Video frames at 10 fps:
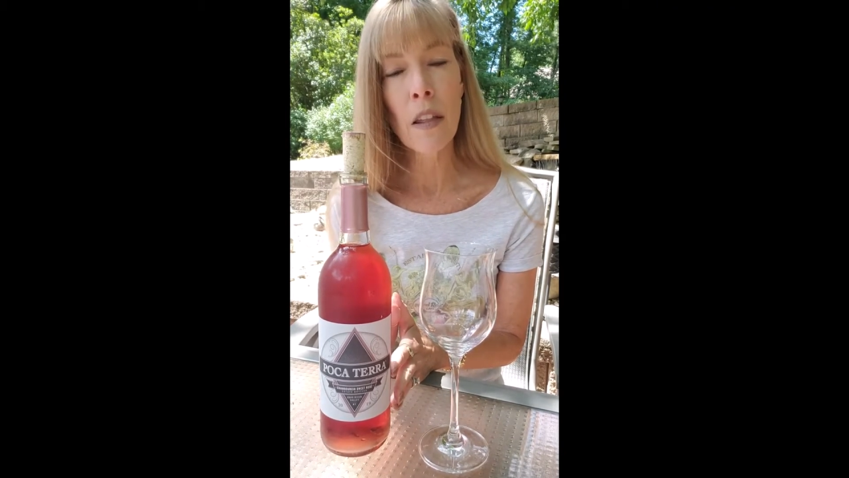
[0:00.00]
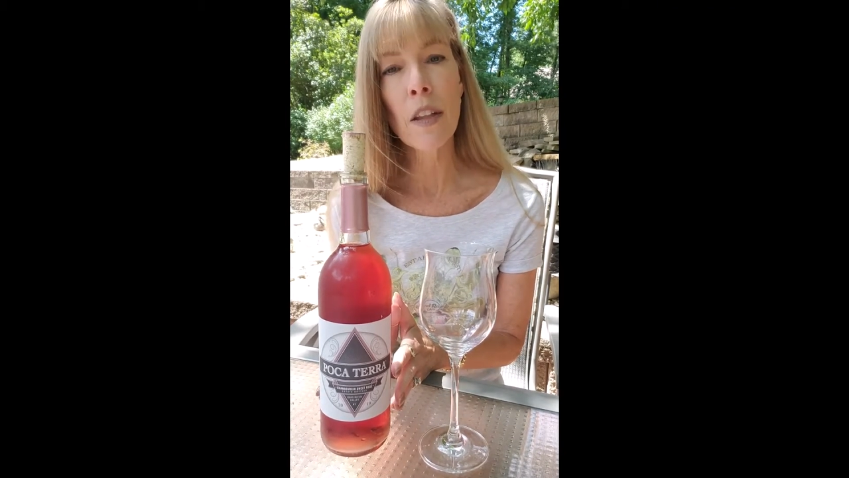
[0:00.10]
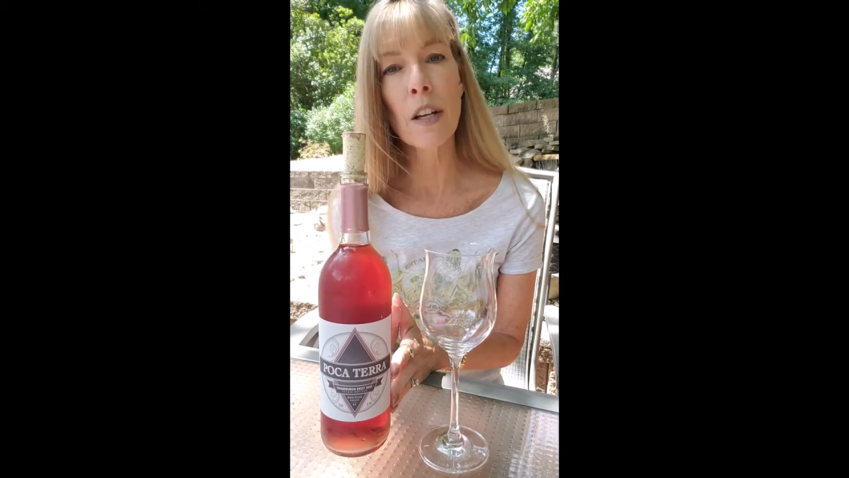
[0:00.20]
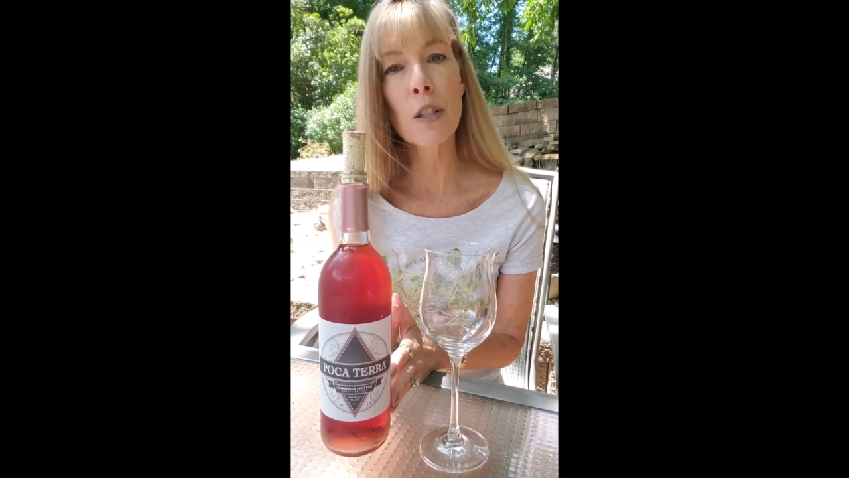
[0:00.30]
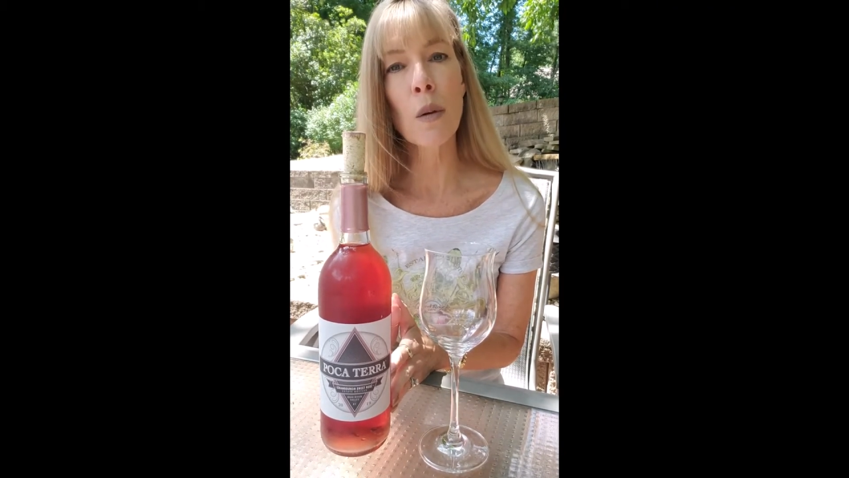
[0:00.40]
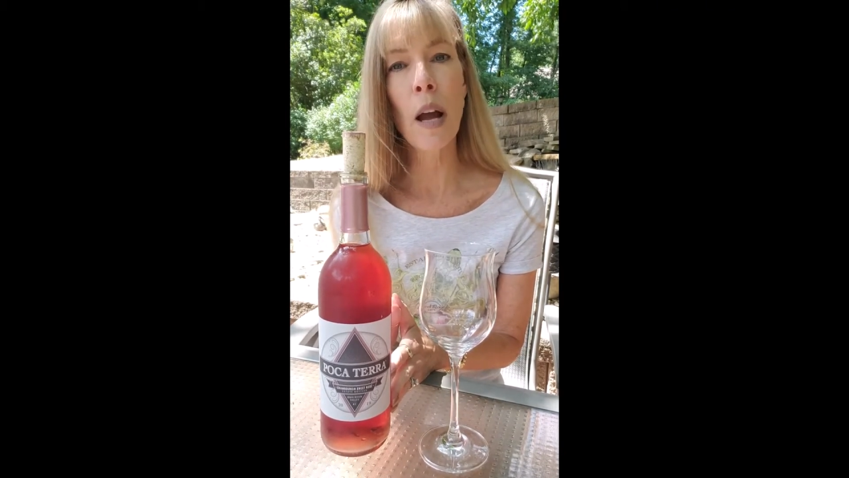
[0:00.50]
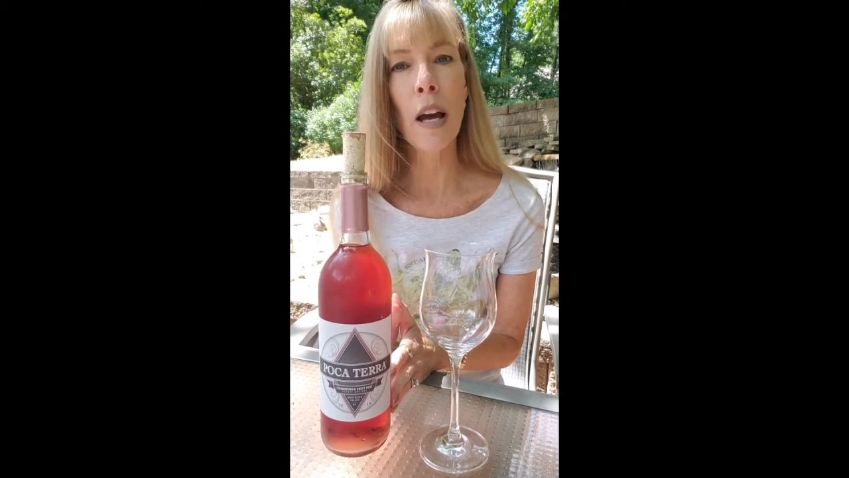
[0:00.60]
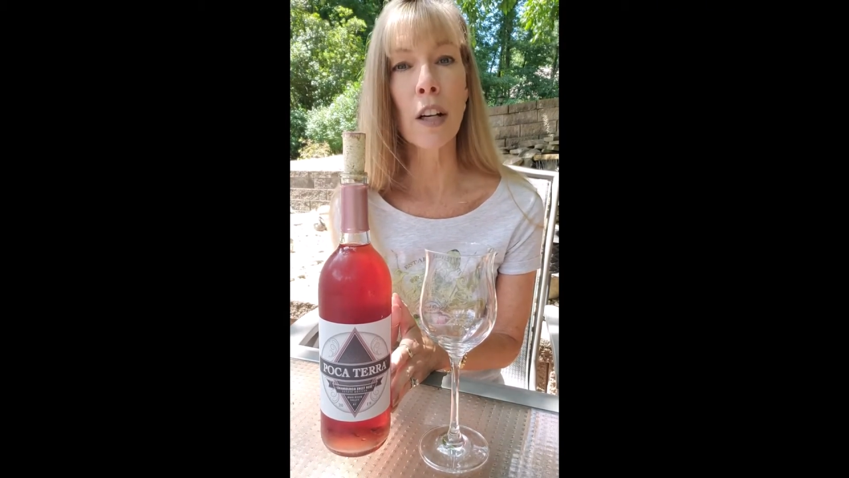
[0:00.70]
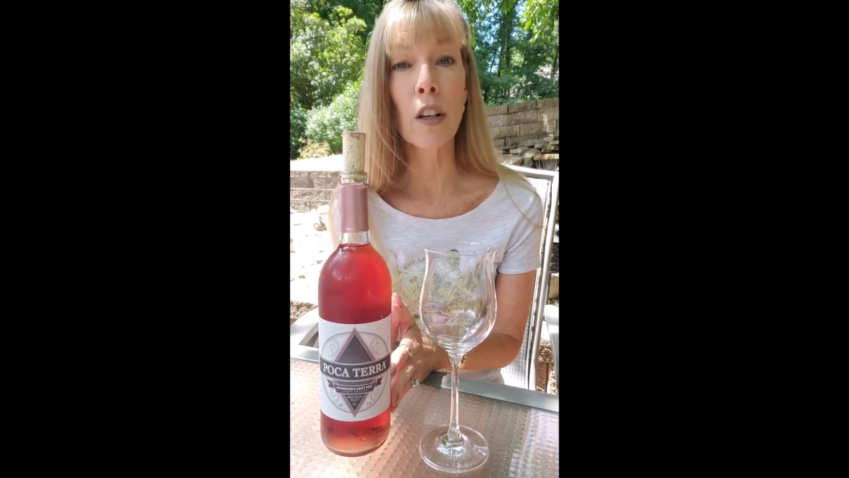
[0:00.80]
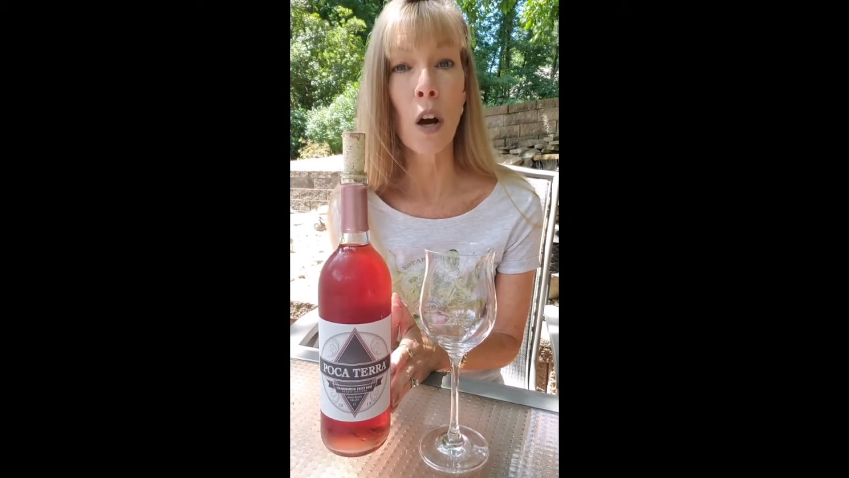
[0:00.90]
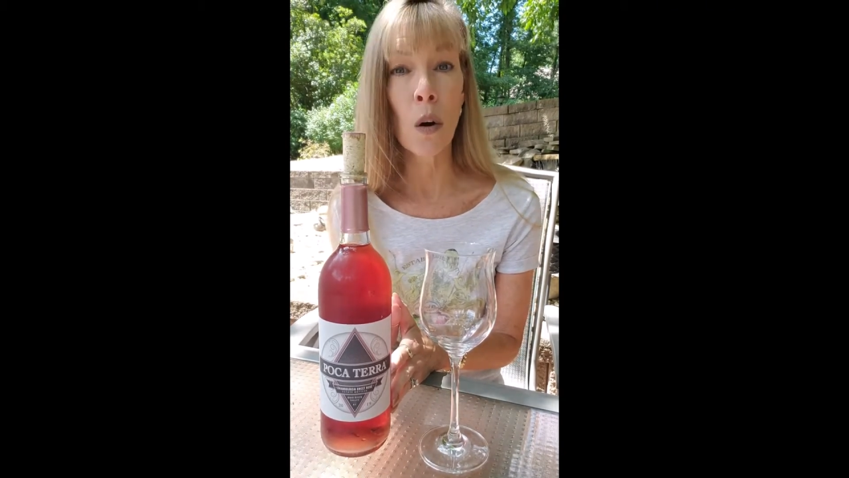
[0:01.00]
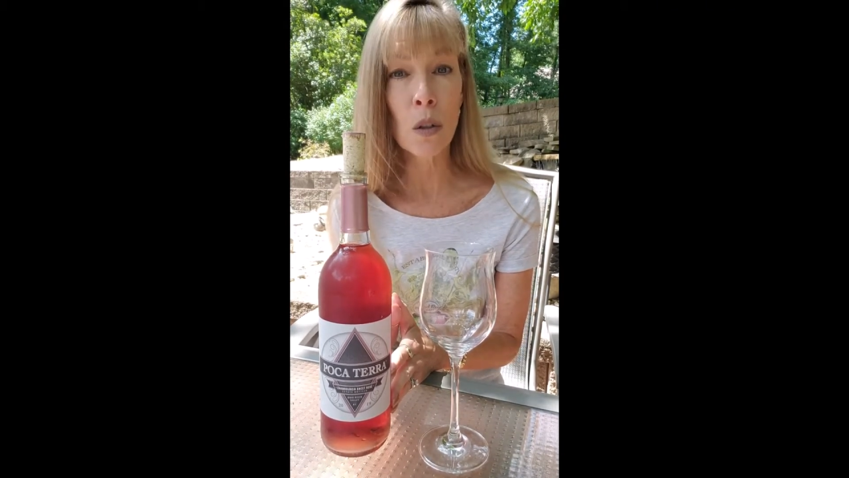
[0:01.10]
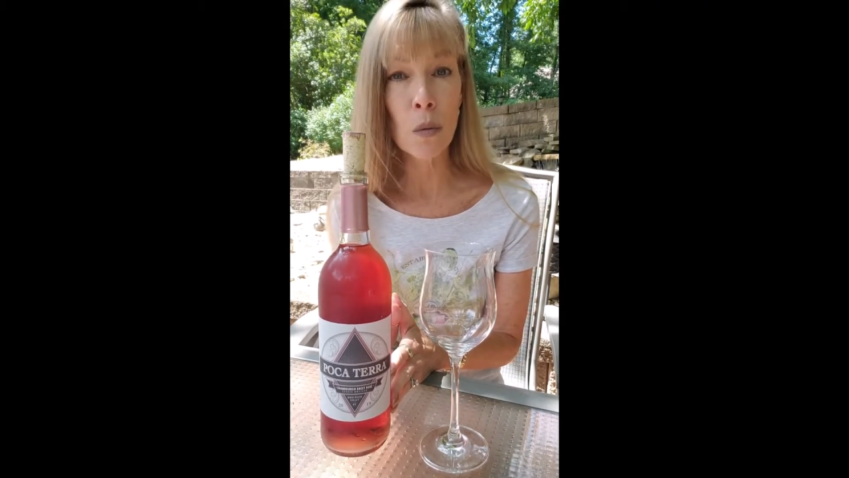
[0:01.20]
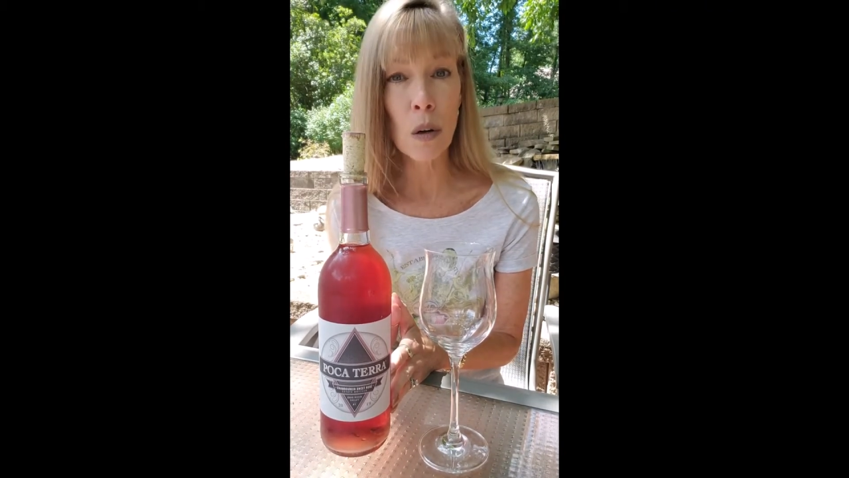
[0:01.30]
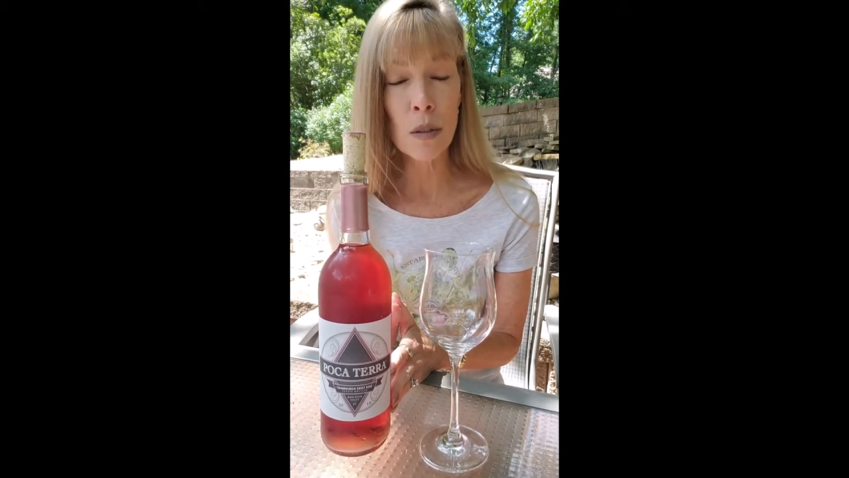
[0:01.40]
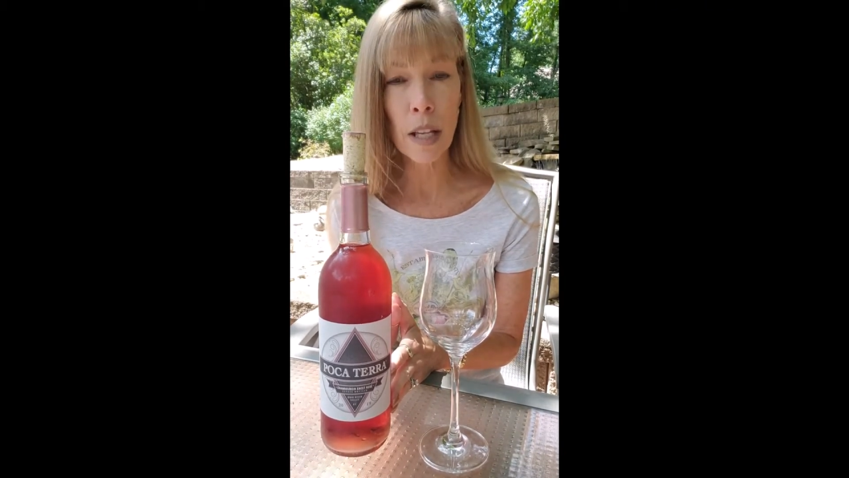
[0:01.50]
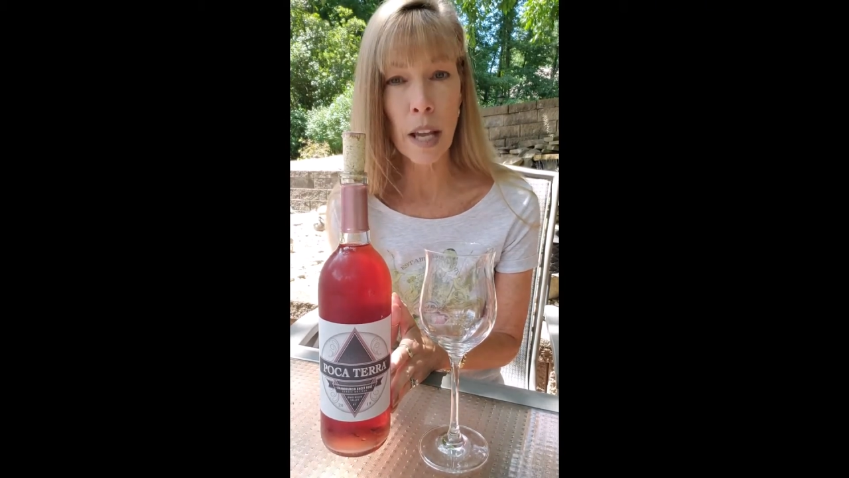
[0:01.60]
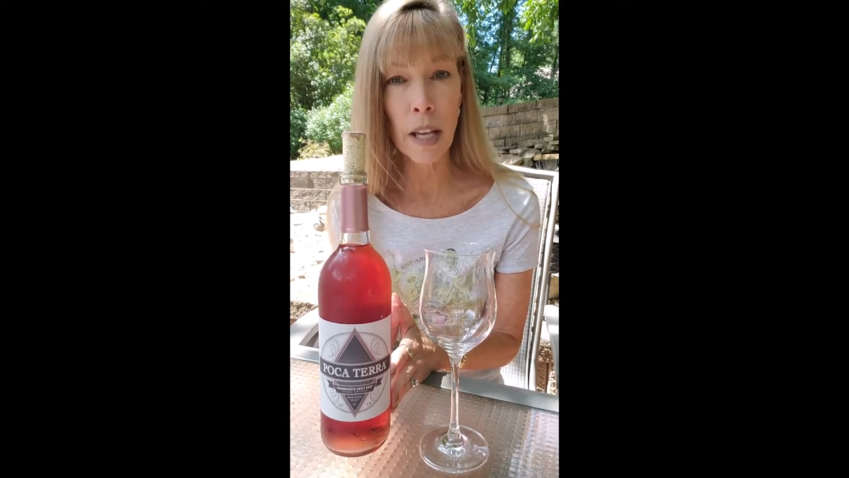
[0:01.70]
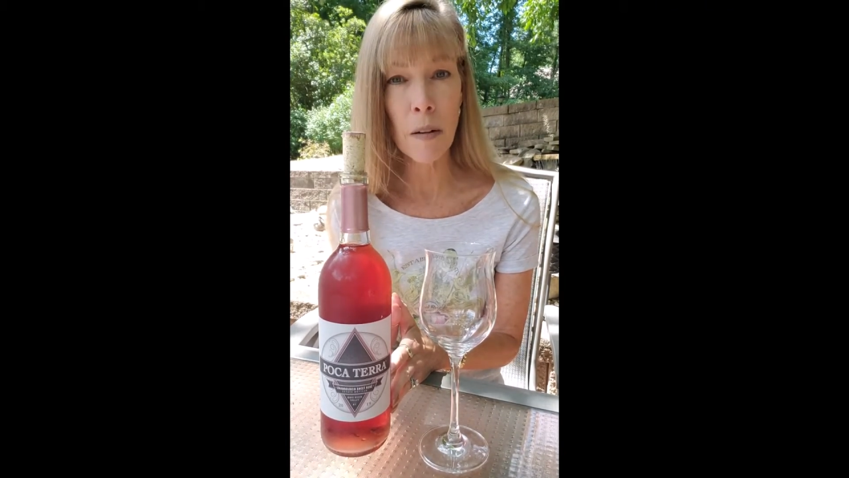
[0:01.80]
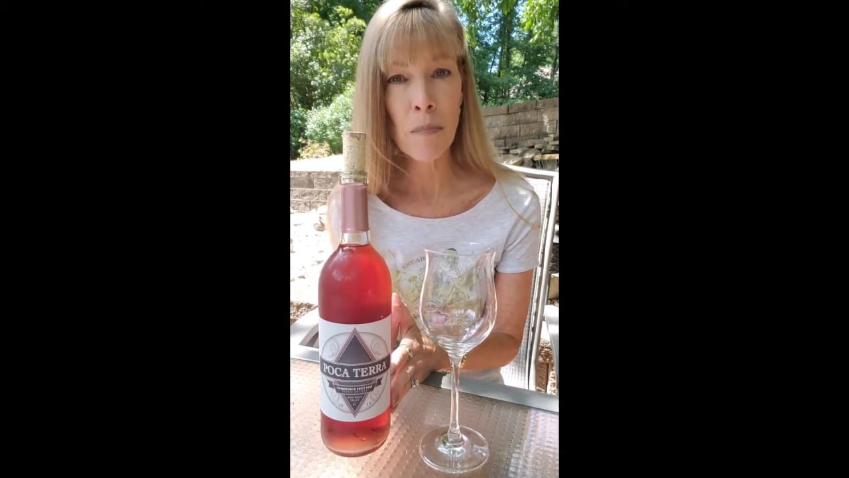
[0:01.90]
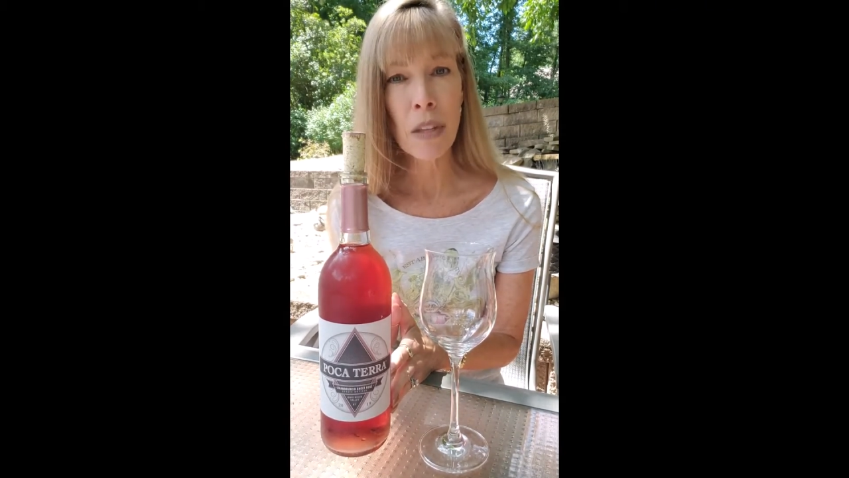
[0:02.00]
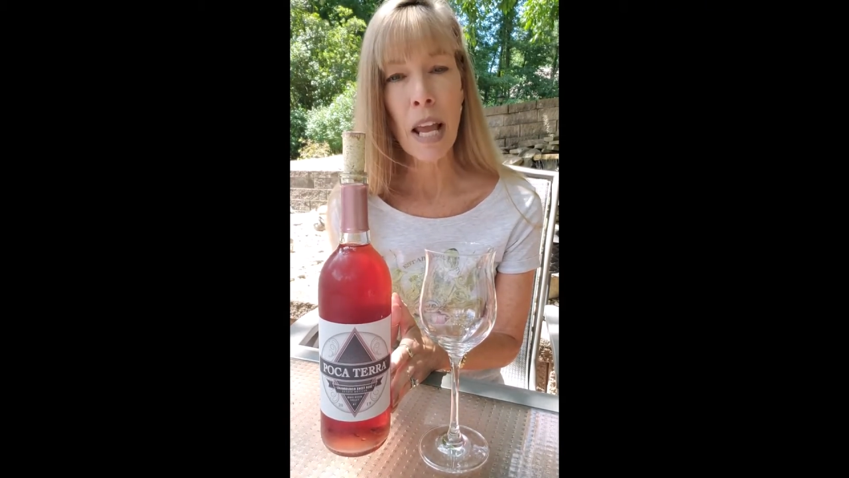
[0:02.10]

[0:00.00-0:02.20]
They also had an oaked rosé